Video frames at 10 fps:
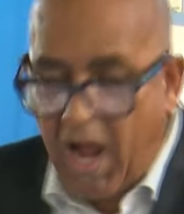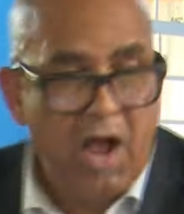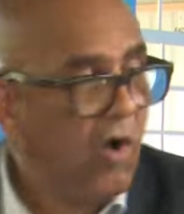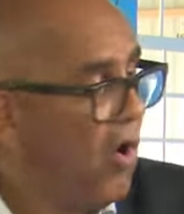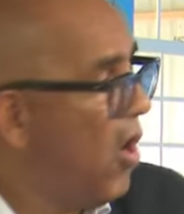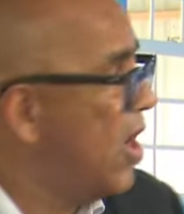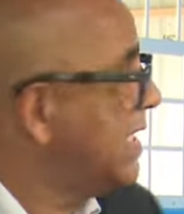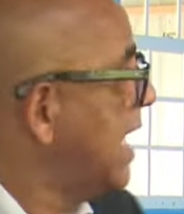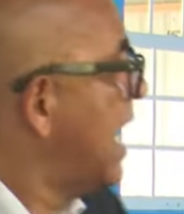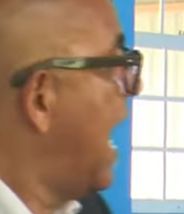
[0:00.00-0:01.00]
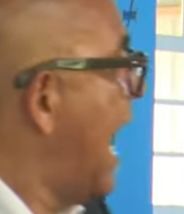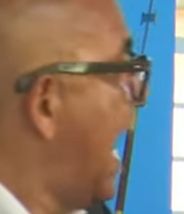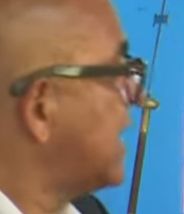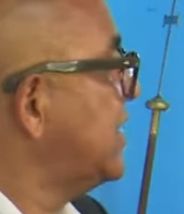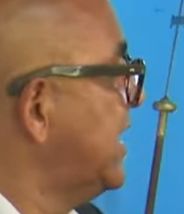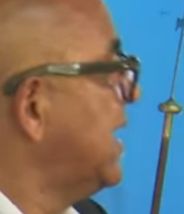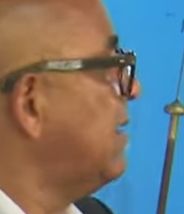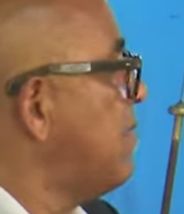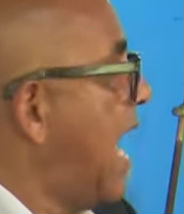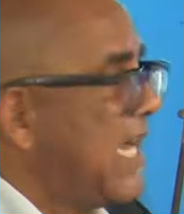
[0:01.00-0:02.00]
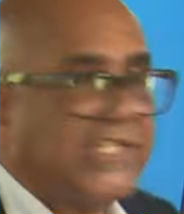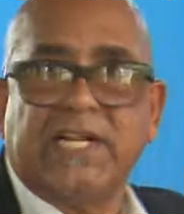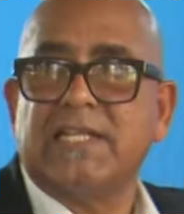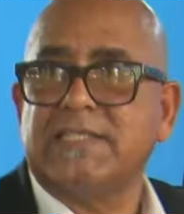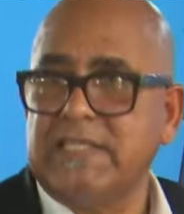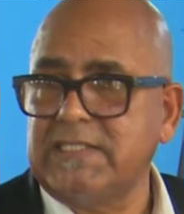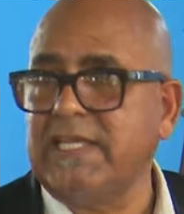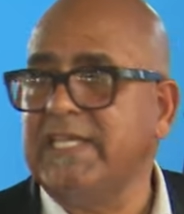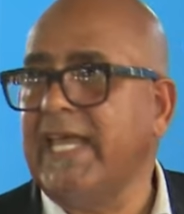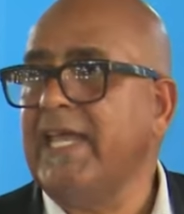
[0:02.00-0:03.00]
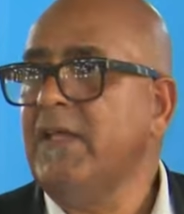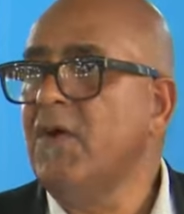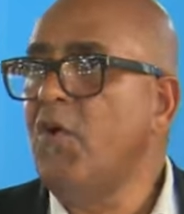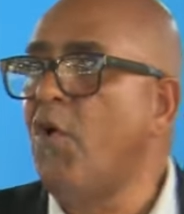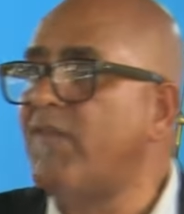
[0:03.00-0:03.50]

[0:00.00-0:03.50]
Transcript: Our own Archdeacon Marshall, sitting here